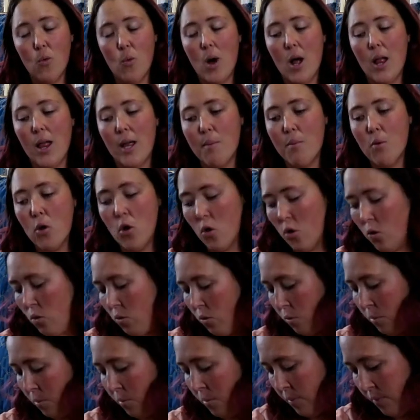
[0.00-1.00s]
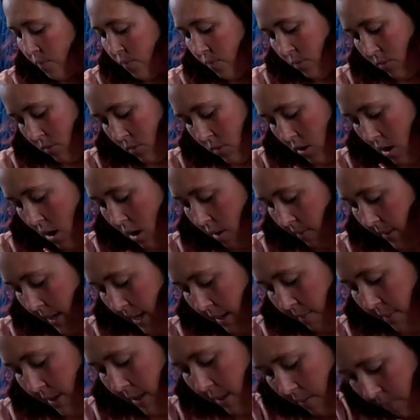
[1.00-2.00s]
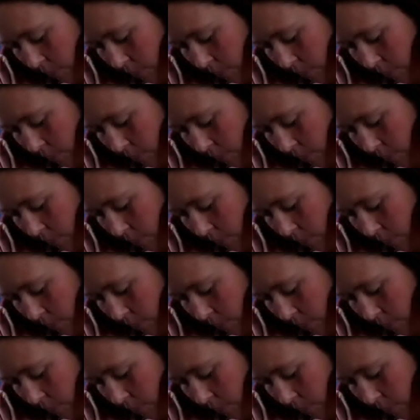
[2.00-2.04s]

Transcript: while I'm home. Oh, baby.